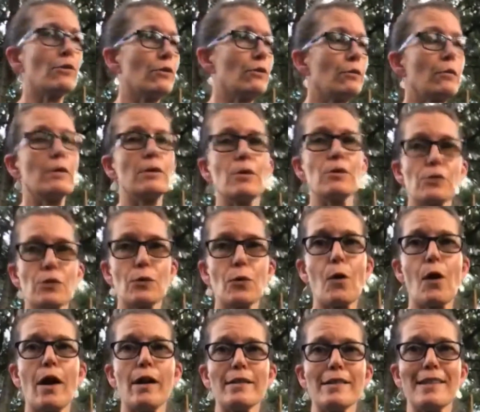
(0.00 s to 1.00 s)
you're doing those
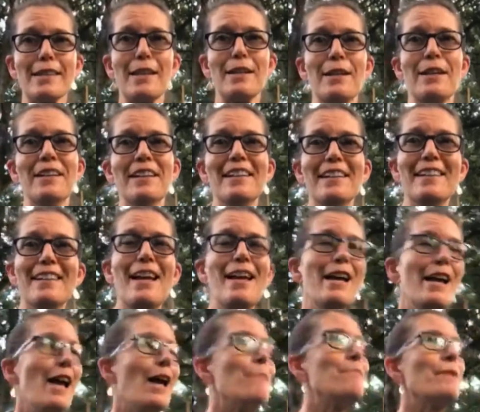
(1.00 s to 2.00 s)
squats
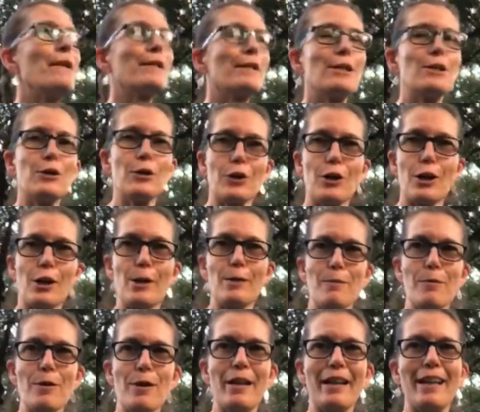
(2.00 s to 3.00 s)
and making your garden
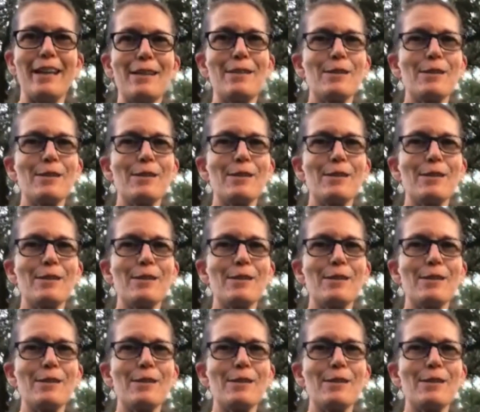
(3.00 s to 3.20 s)
pretty.